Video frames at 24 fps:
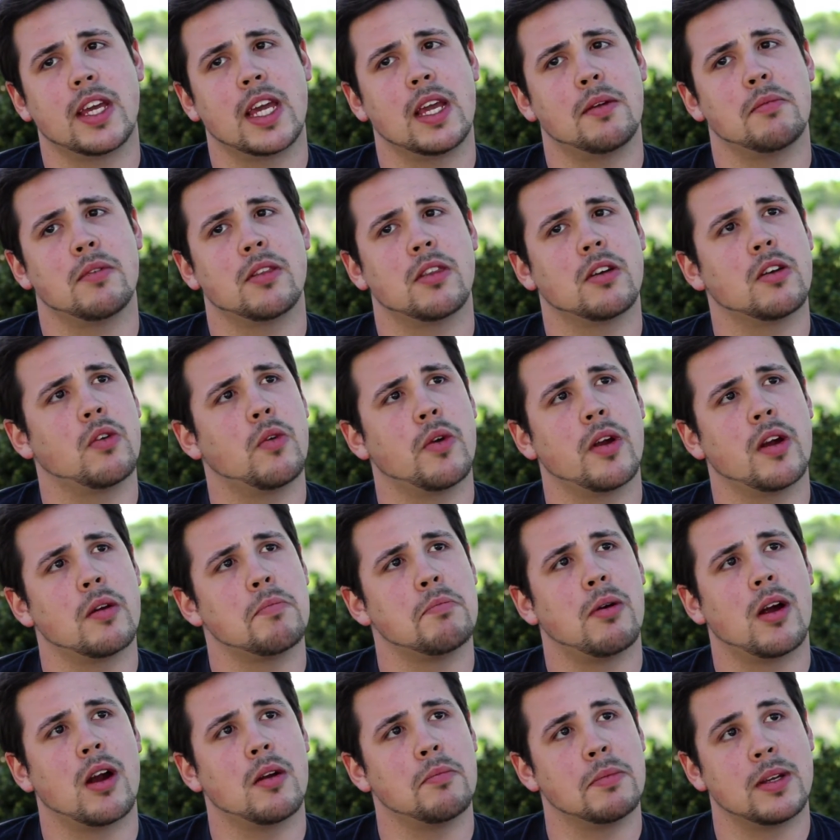came to the queer
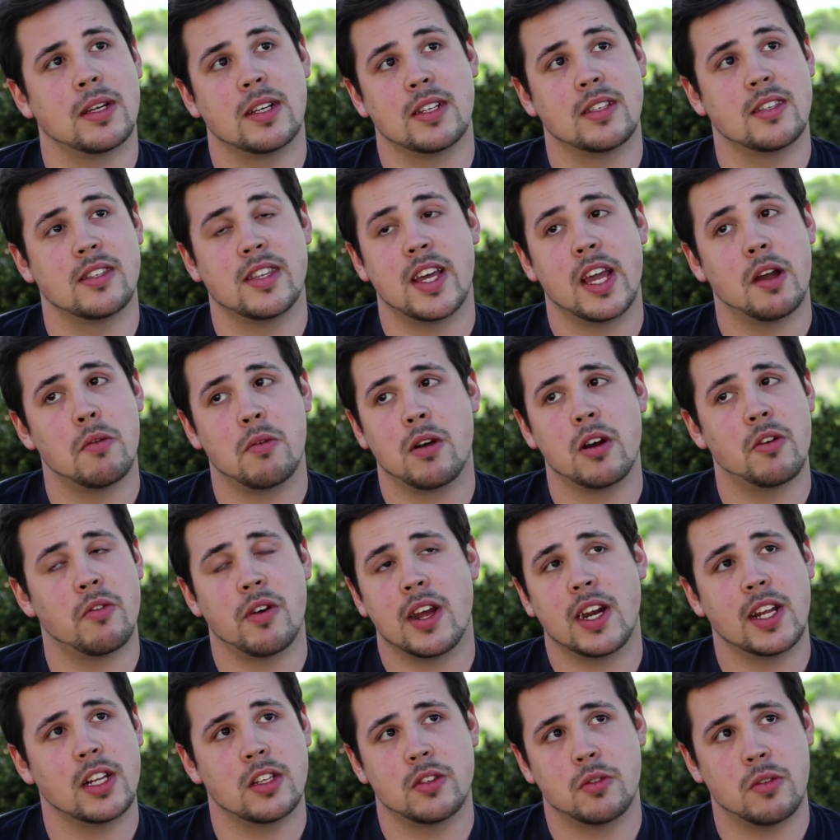part because they weren't
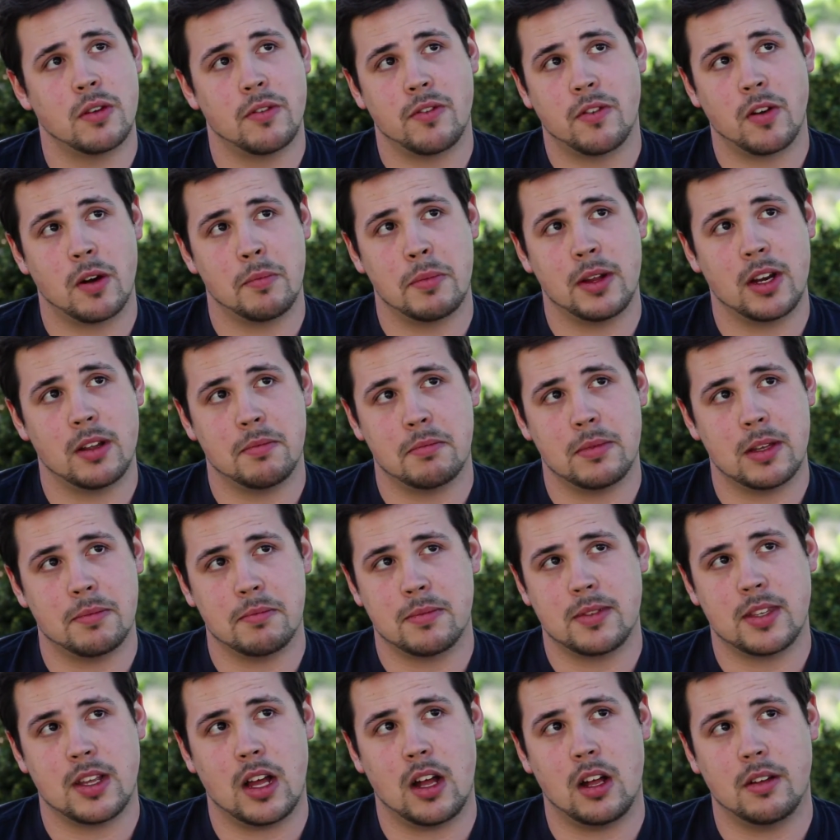ready to affirm it in
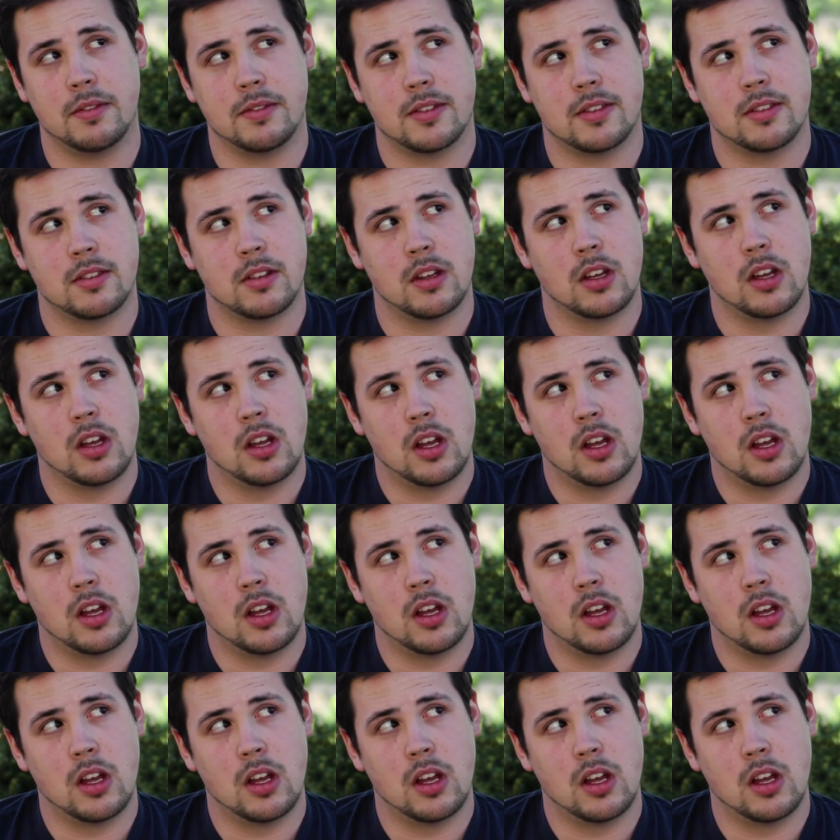themselves.